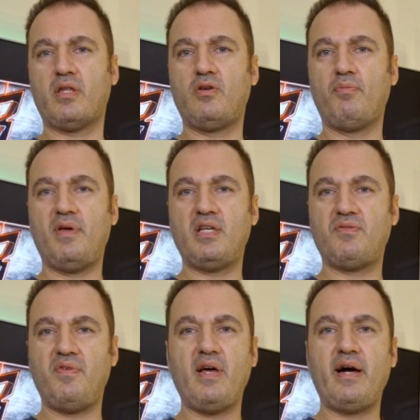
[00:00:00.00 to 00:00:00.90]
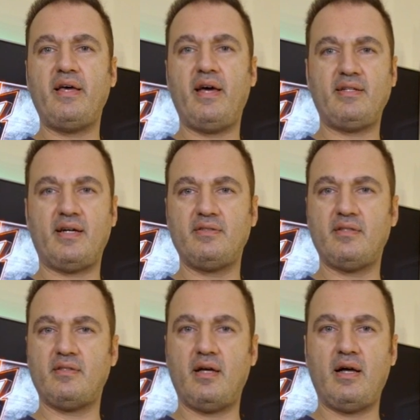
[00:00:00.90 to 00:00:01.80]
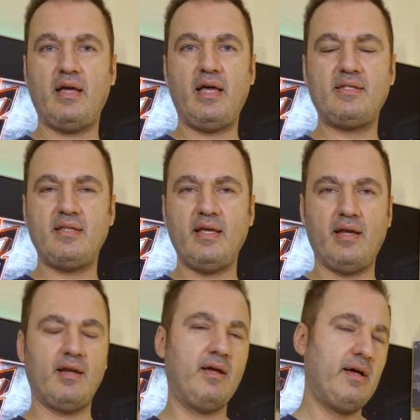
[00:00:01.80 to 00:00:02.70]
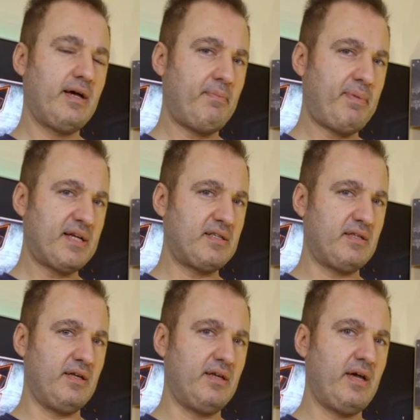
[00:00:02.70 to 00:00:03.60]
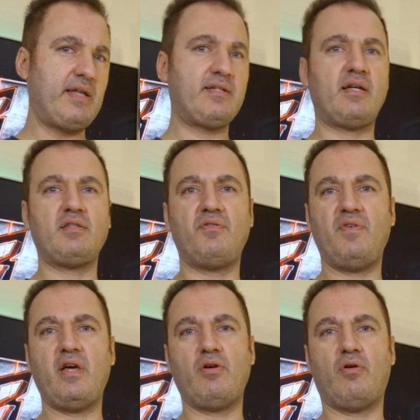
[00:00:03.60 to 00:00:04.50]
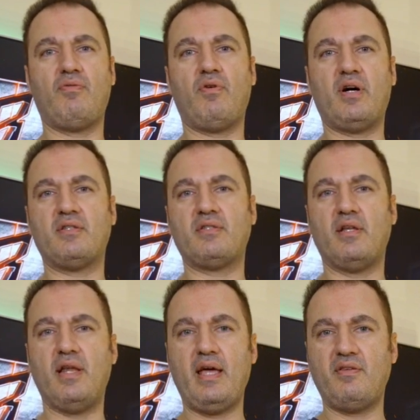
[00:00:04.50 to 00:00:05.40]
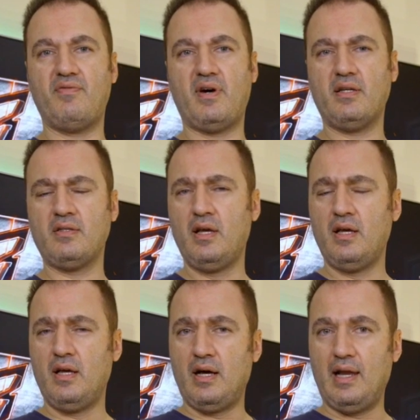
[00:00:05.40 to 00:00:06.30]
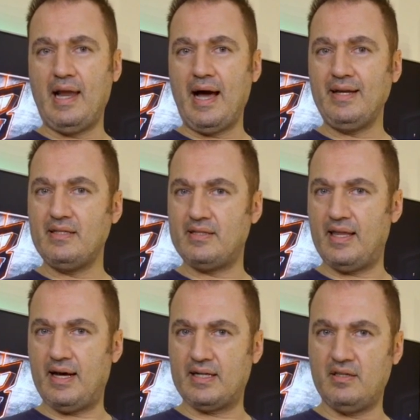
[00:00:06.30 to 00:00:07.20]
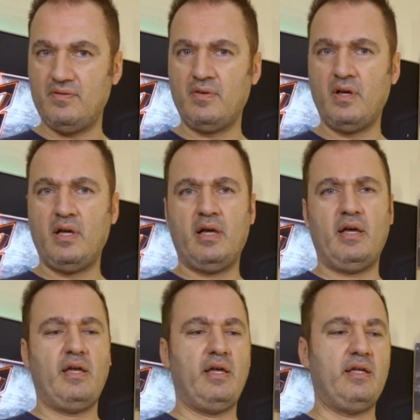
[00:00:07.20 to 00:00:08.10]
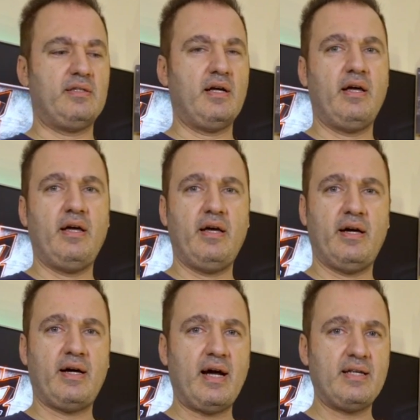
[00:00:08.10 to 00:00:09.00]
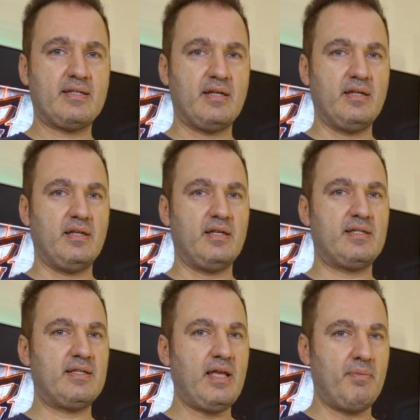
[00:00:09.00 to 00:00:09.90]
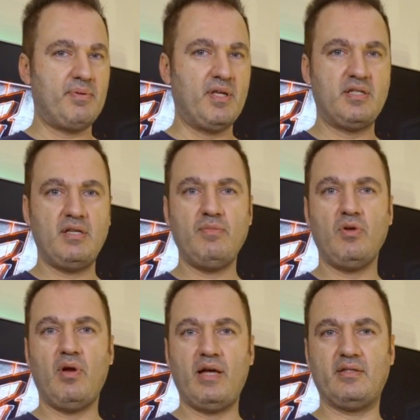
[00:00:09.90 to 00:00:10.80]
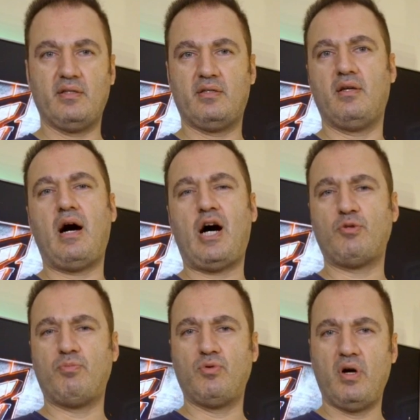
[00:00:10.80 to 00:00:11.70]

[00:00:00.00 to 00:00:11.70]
UPS VI 800 STL. Capacity 800 VA or 480 watt. Line interactive. It uh, has a stepped simulated output